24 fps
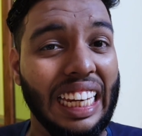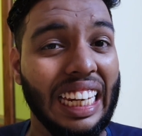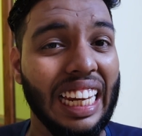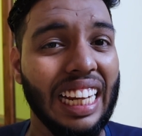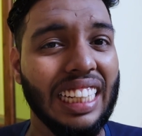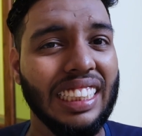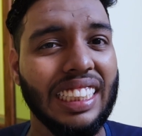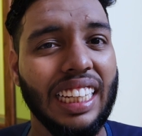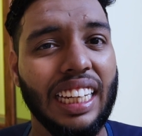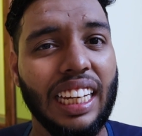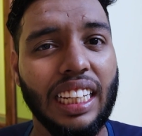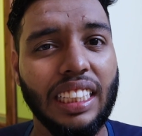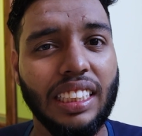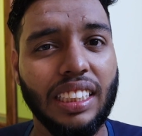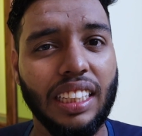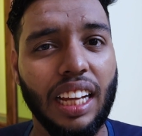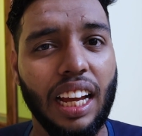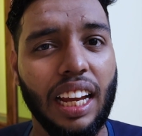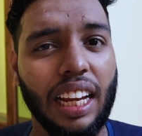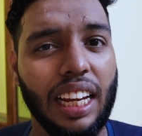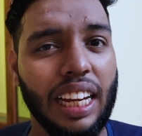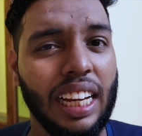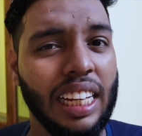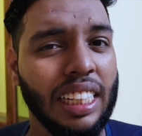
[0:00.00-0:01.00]
inner settings
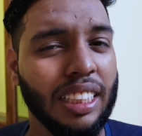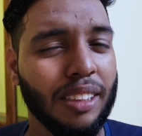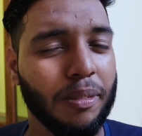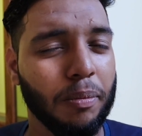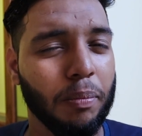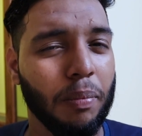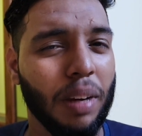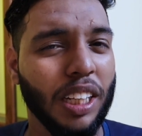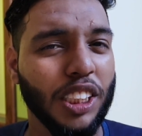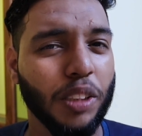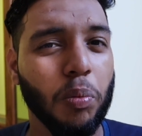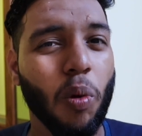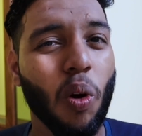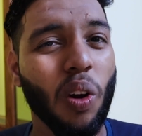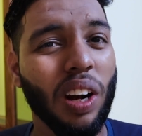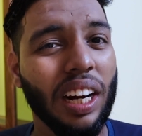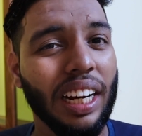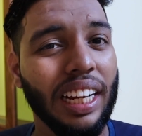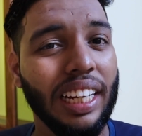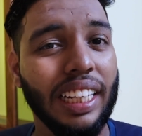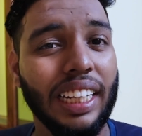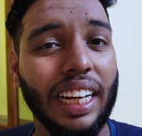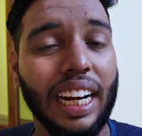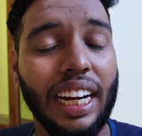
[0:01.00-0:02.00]
is much more
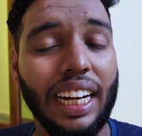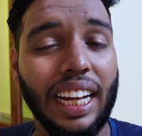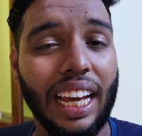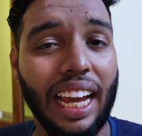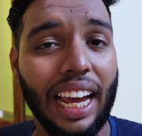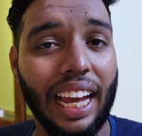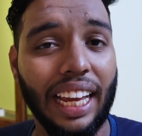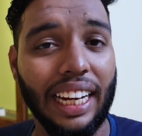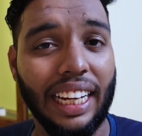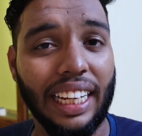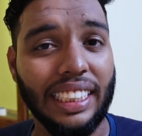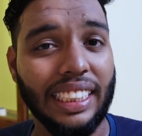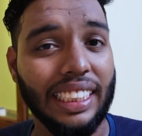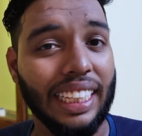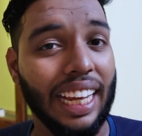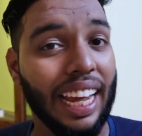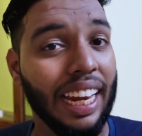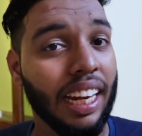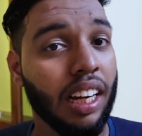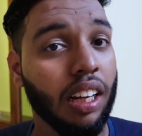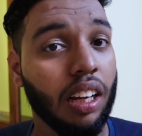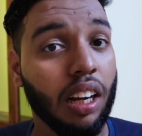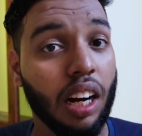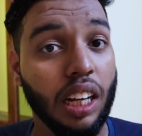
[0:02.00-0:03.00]
detailed and is
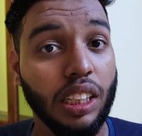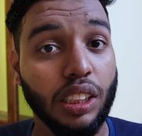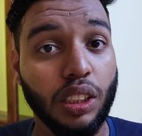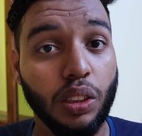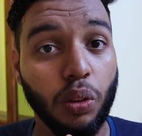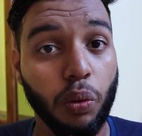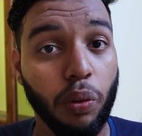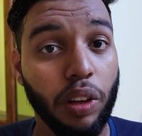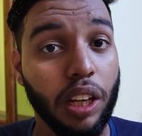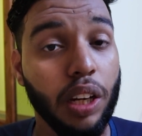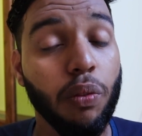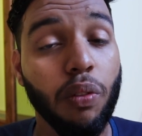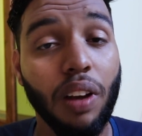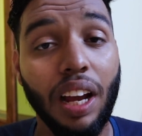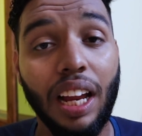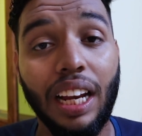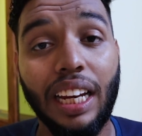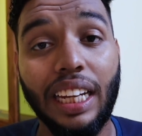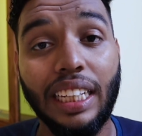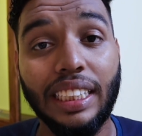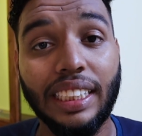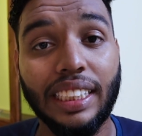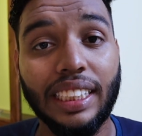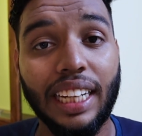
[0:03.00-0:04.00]
categorized very
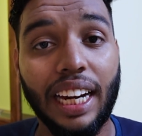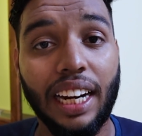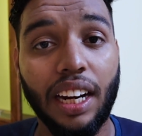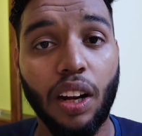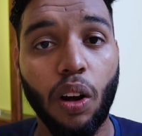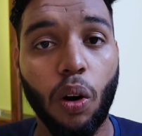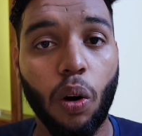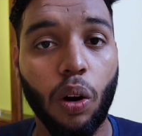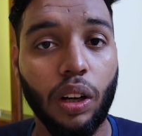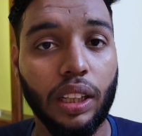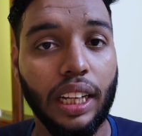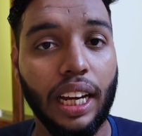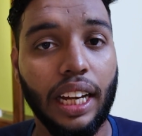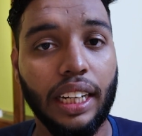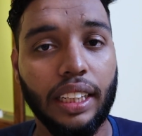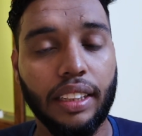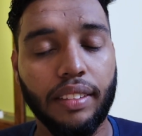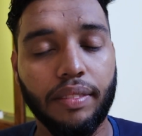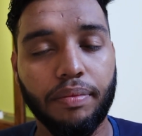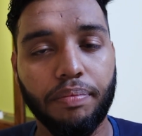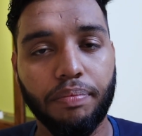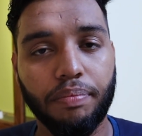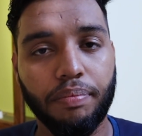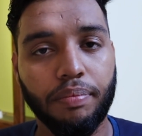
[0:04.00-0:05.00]
well inside all
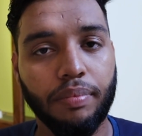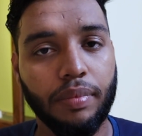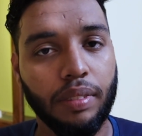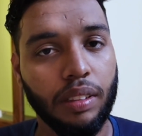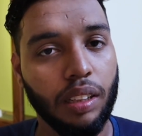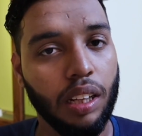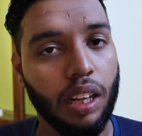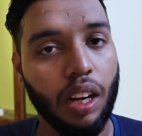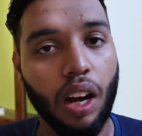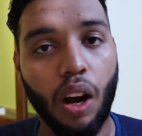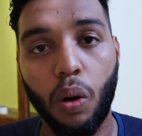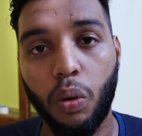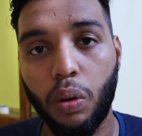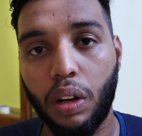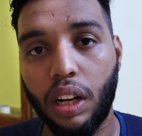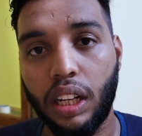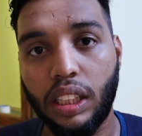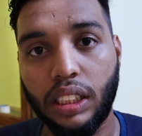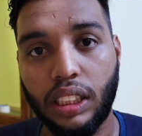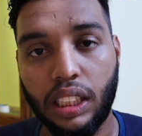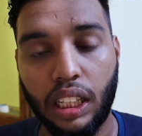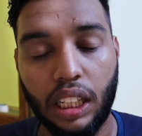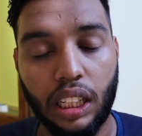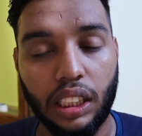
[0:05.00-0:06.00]
that
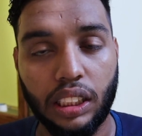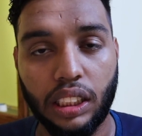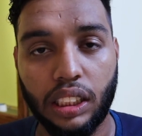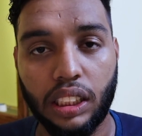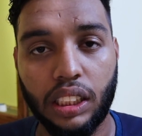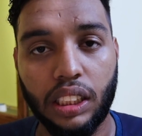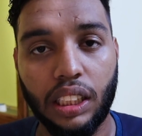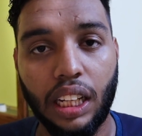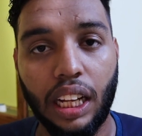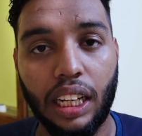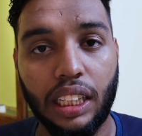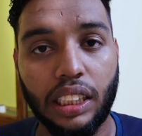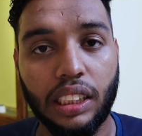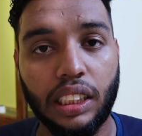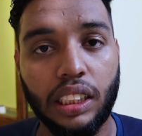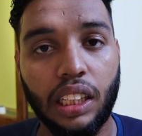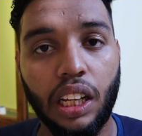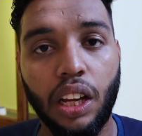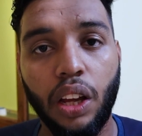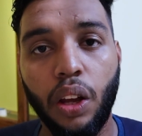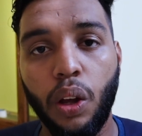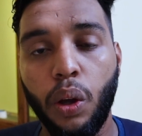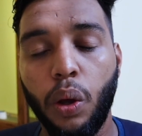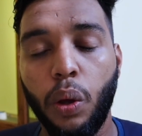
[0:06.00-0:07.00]
outer settings that is
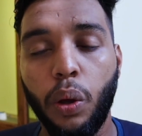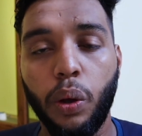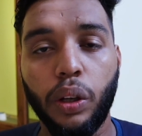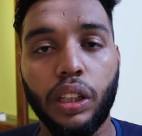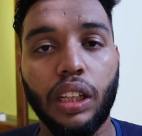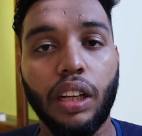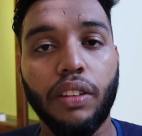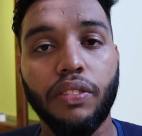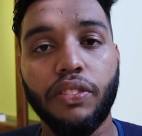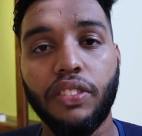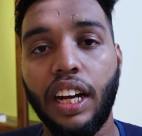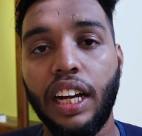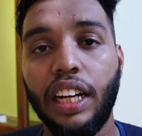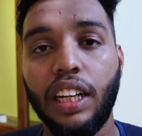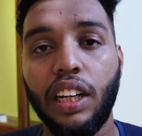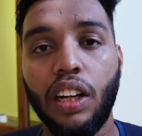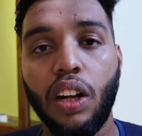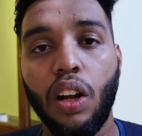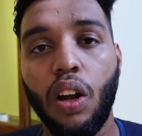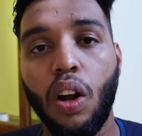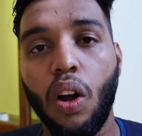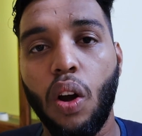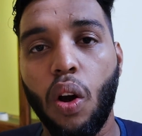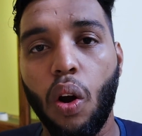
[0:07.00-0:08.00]
you can find
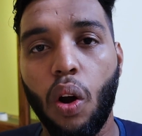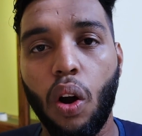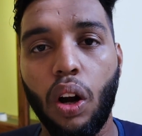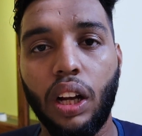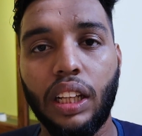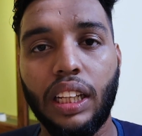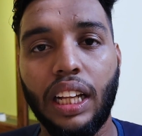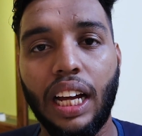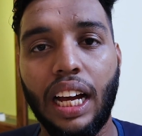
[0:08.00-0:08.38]
all